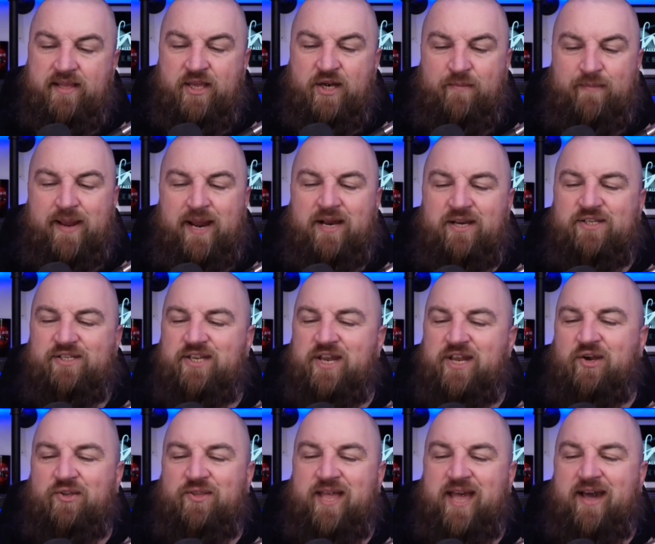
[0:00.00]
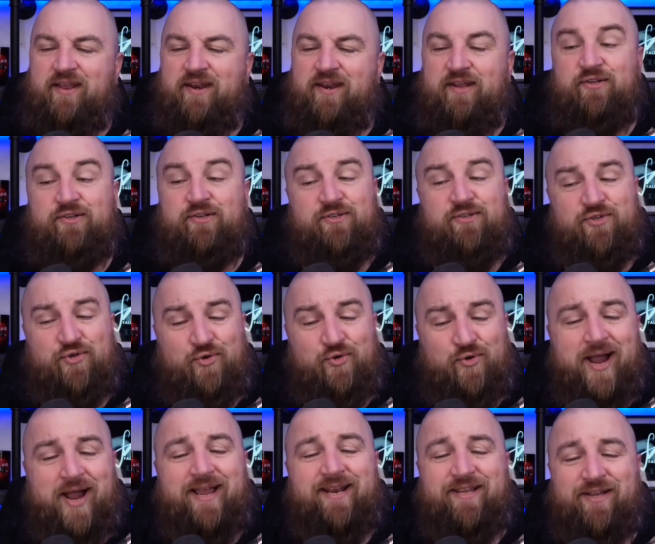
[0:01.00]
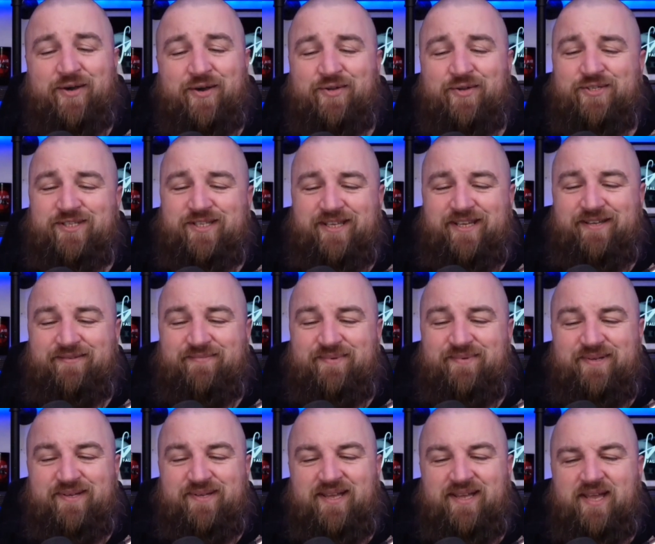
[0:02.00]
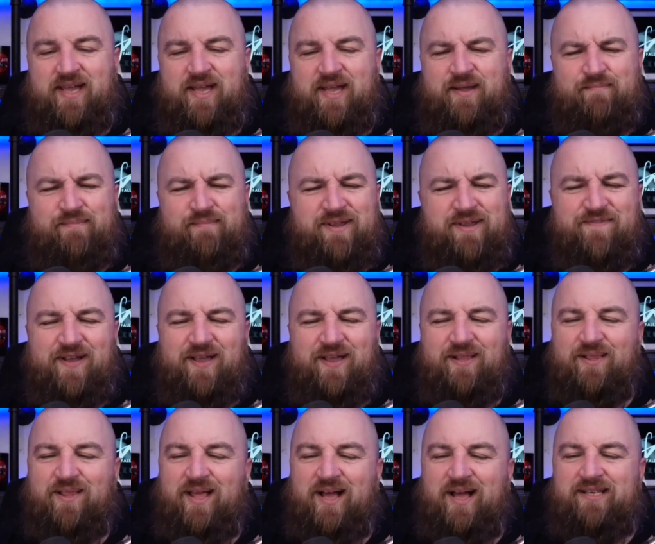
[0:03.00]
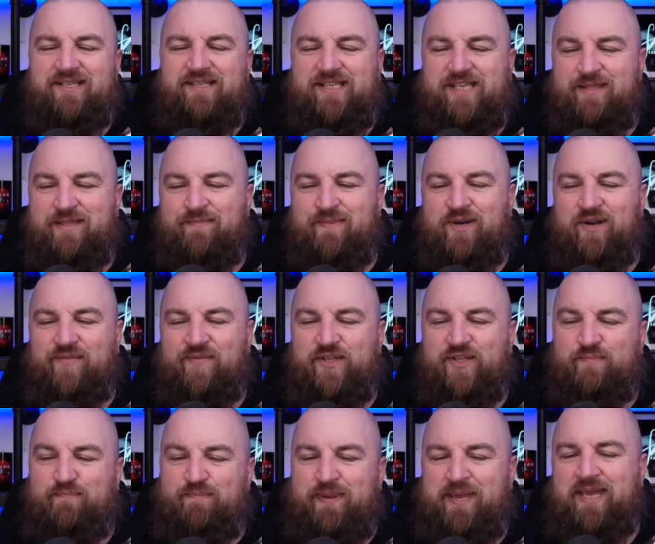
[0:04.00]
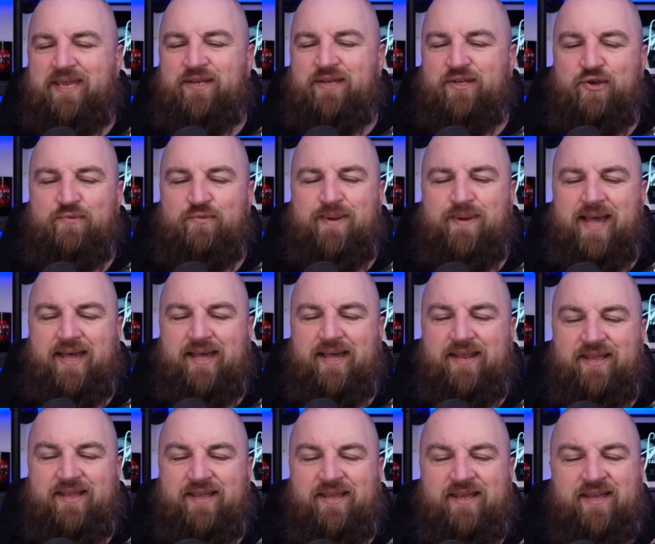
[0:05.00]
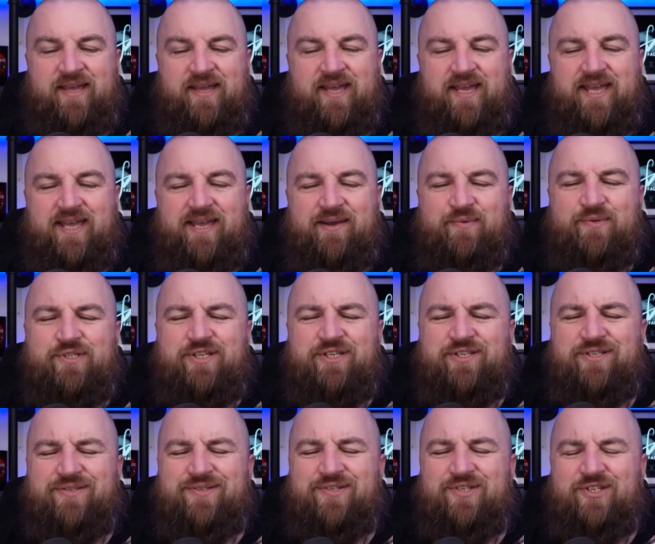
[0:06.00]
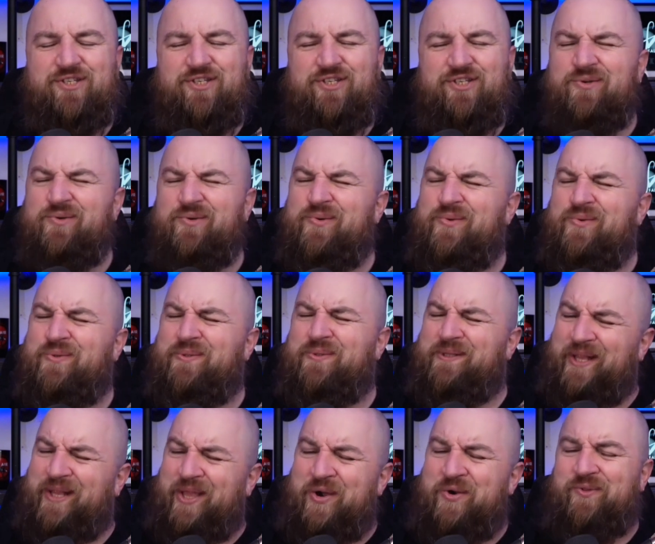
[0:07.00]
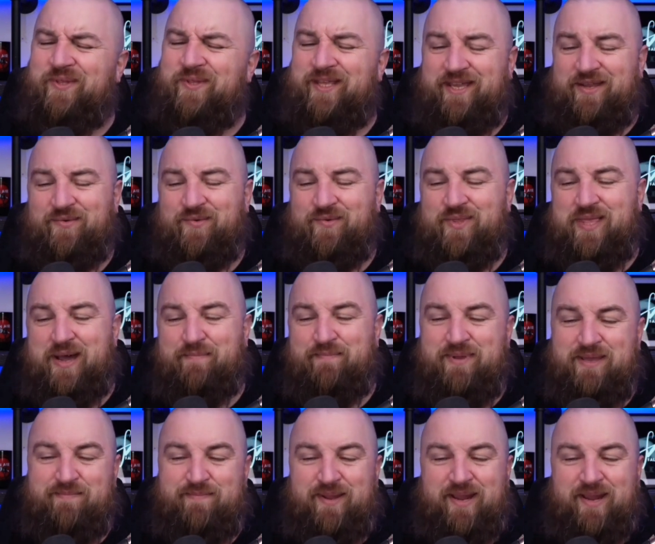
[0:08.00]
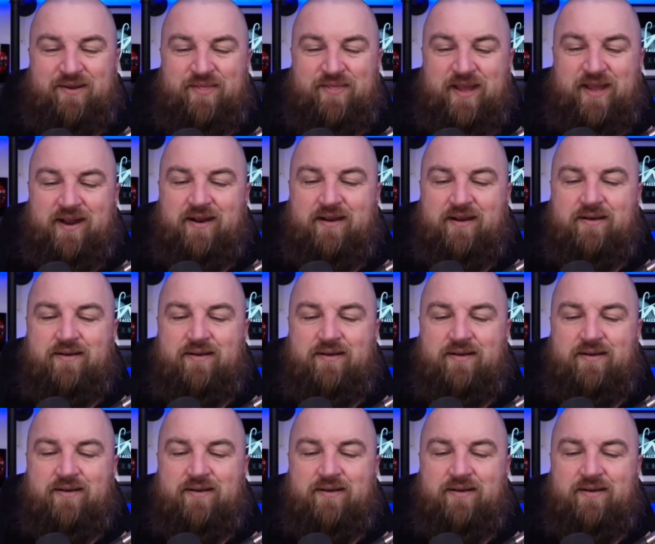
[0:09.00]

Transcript: Bear snuggled down and tried to go to sleep, but he felt lost in the middle of this big new bed. It was just too lonely without Big Bear there.